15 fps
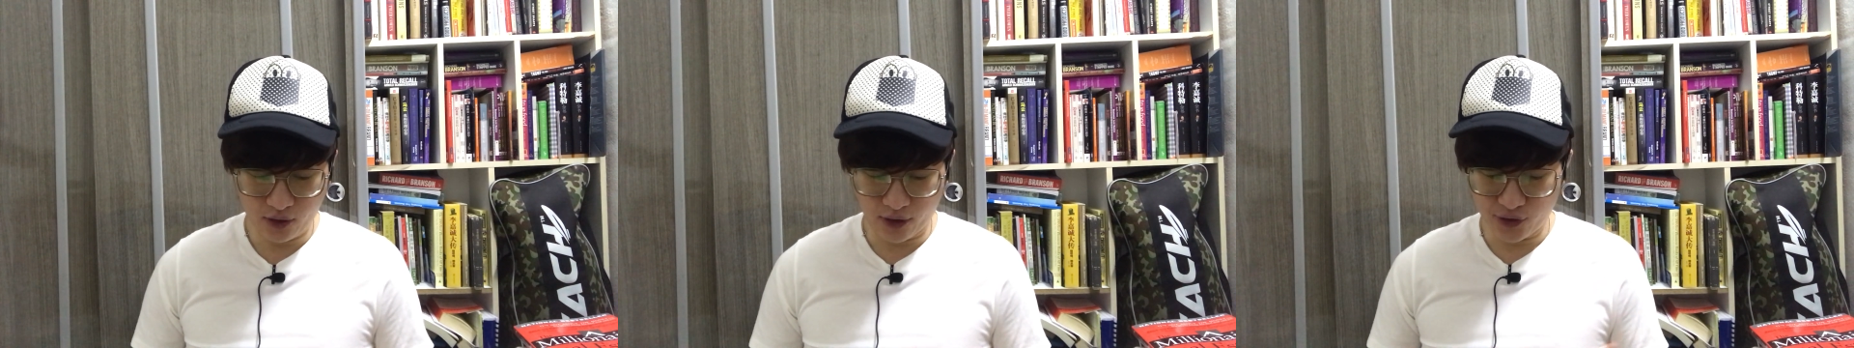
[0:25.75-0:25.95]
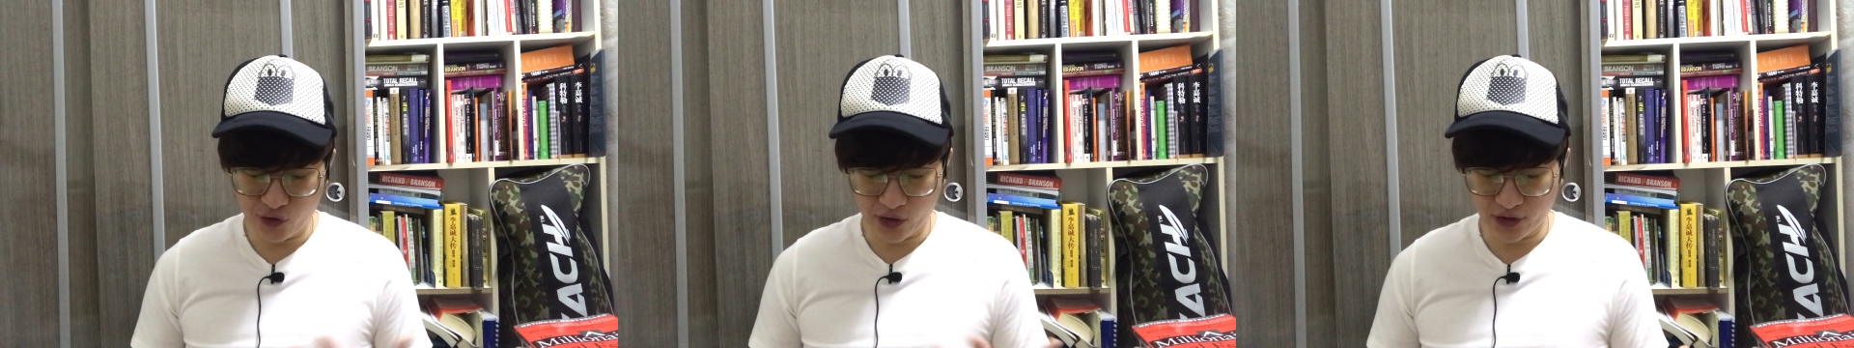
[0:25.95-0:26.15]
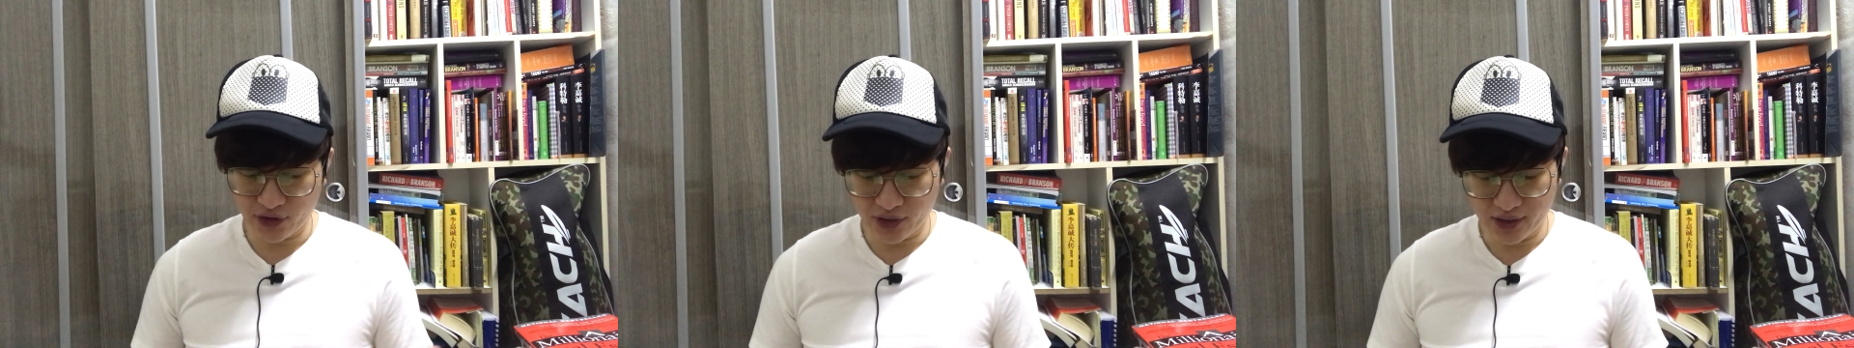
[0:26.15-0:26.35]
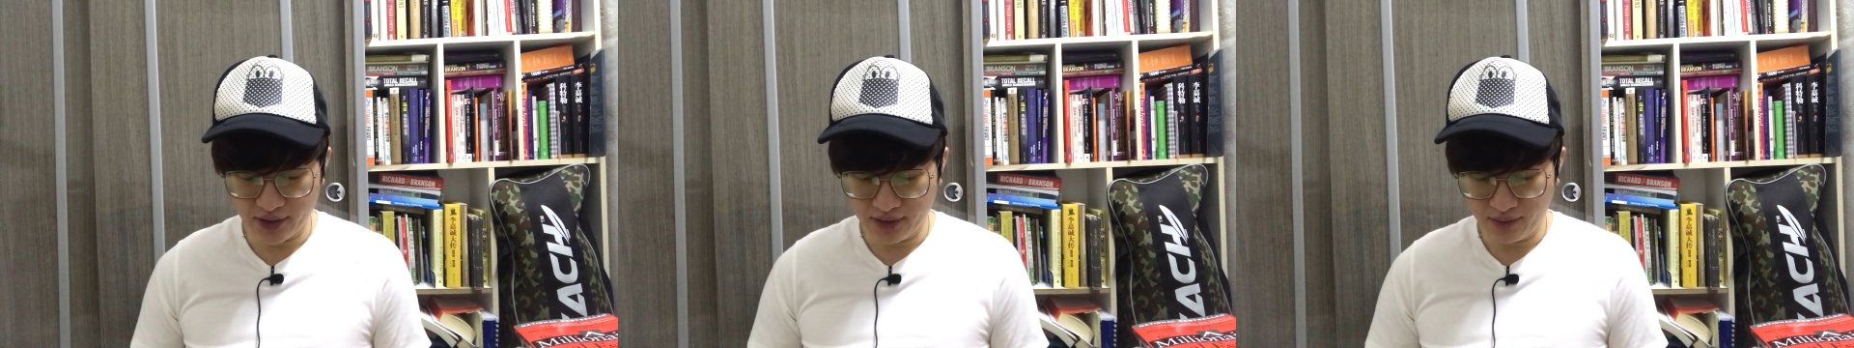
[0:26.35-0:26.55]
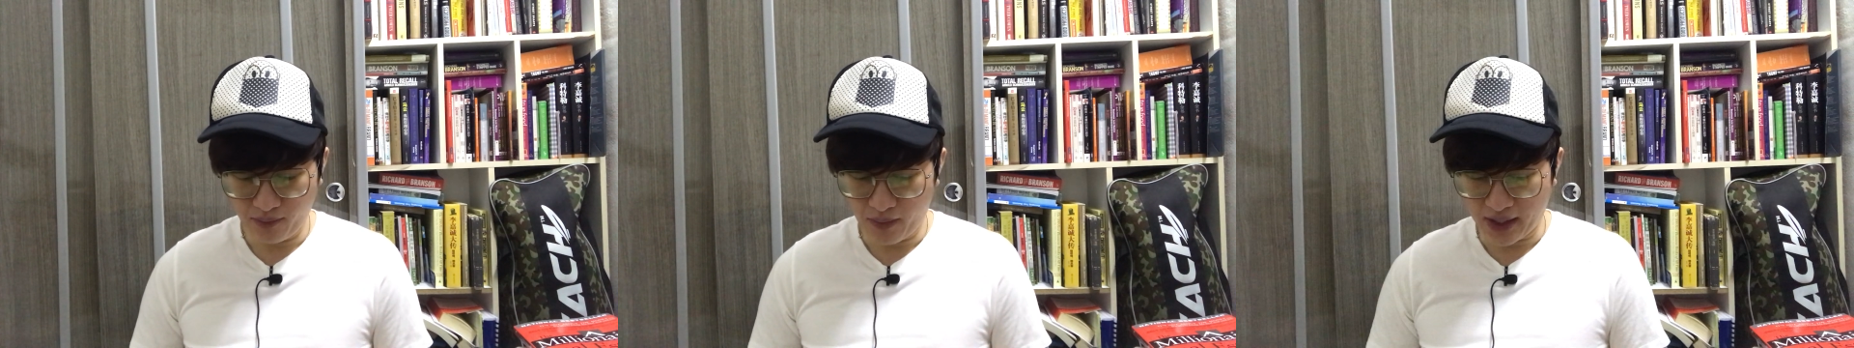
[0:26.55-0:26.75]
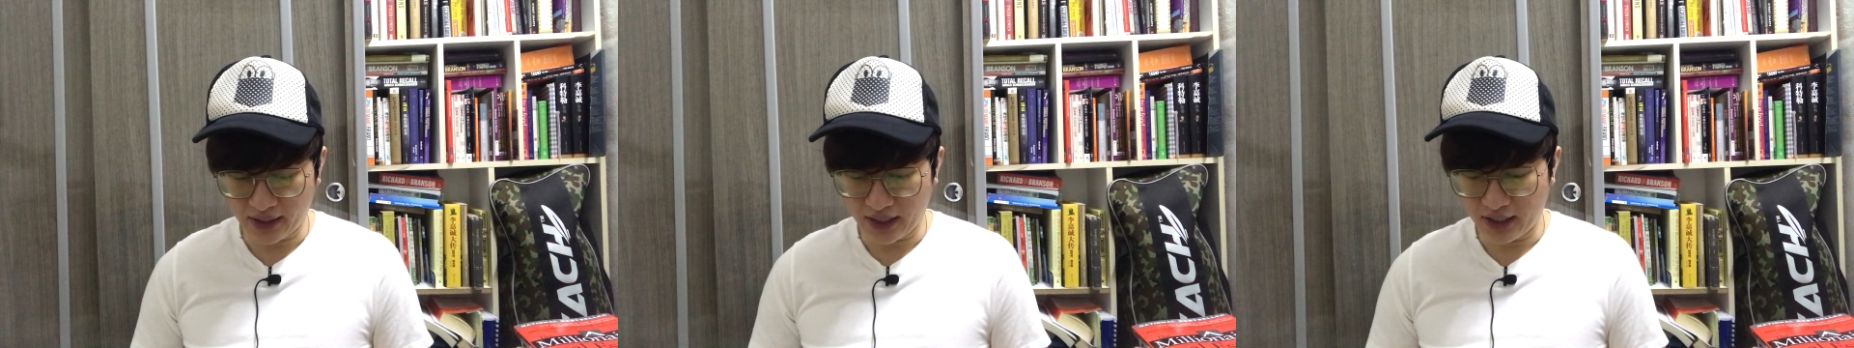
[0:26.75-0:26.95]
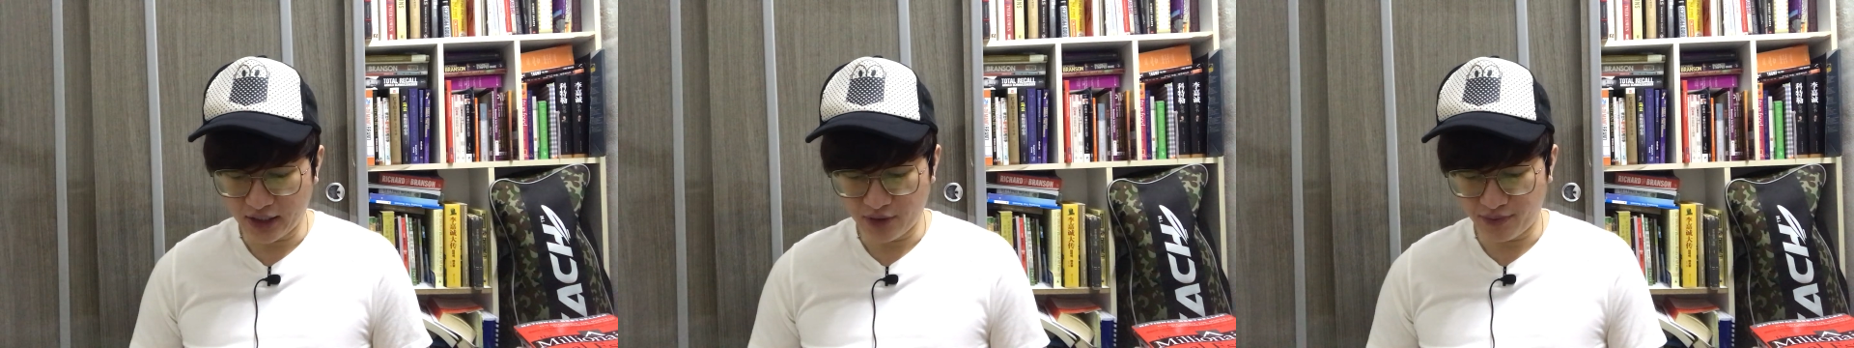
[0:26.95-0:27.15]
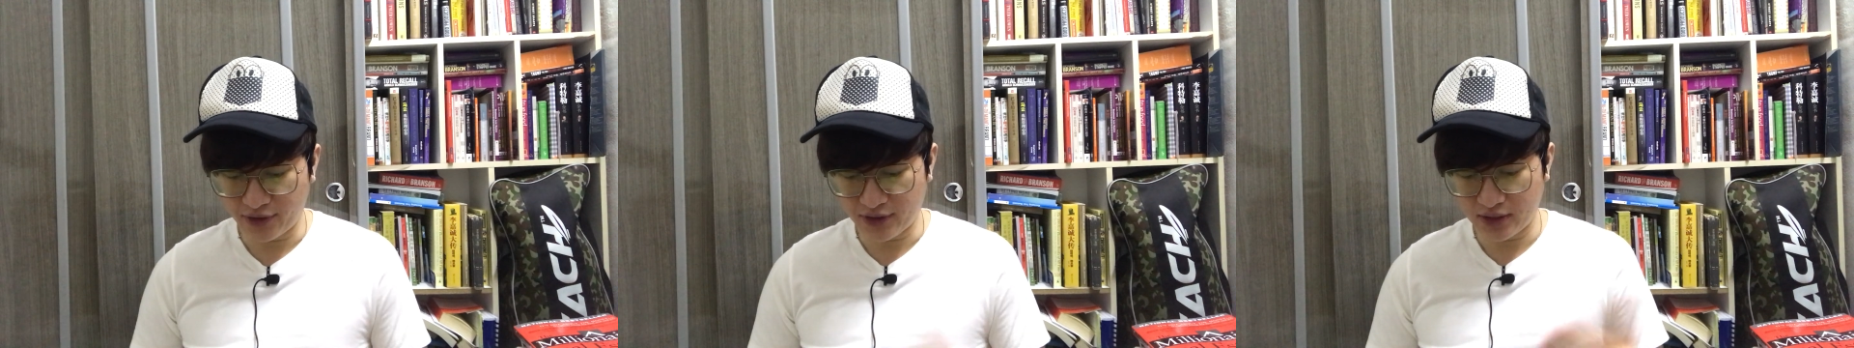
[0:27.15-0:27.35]
construction,
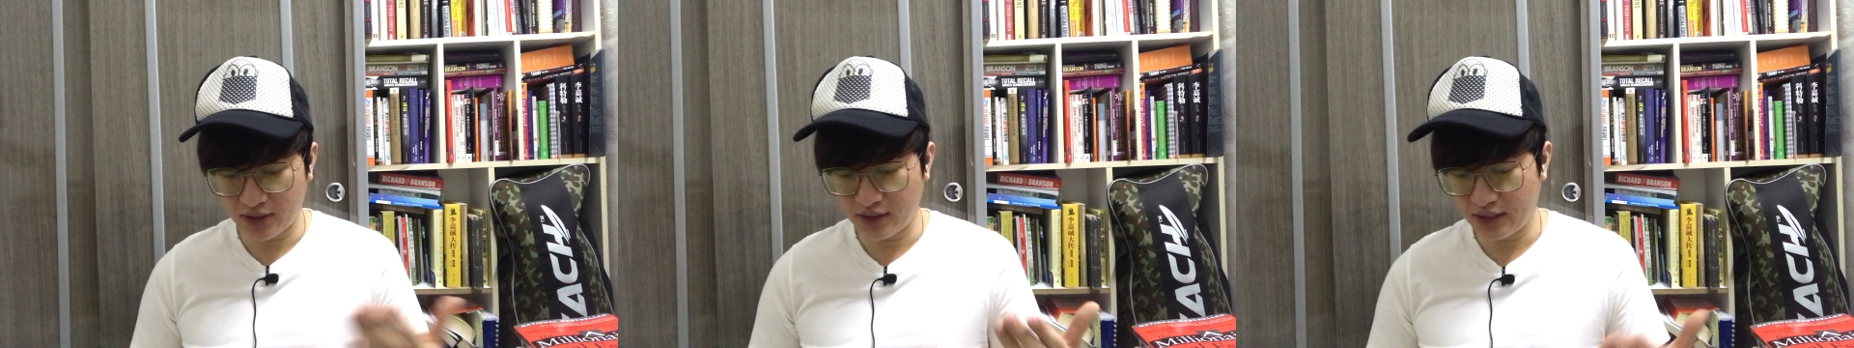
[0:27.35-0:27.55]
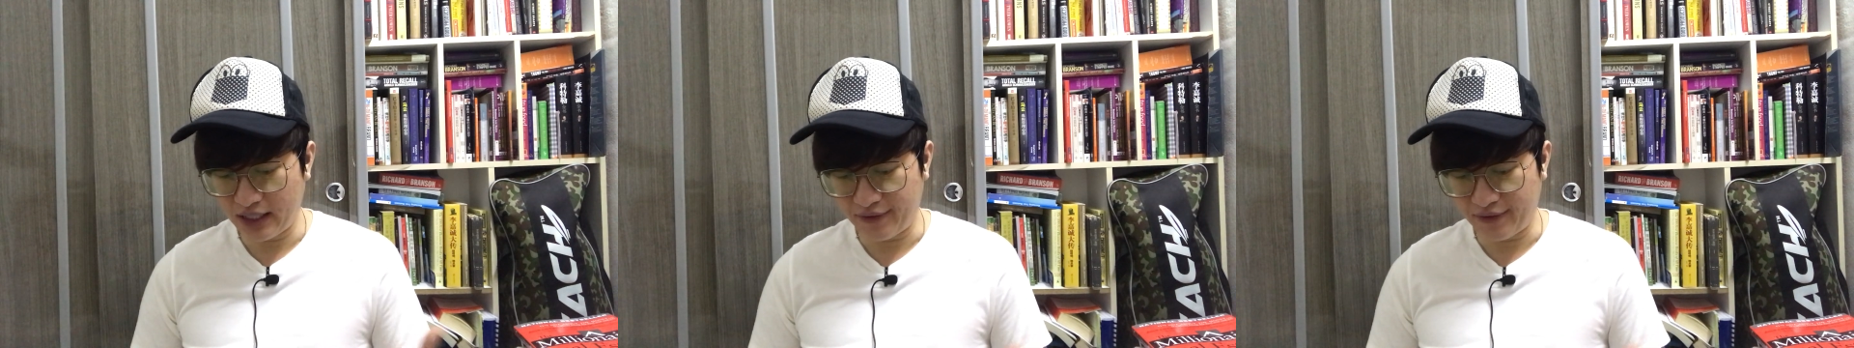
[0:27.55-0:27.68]
maintenance person,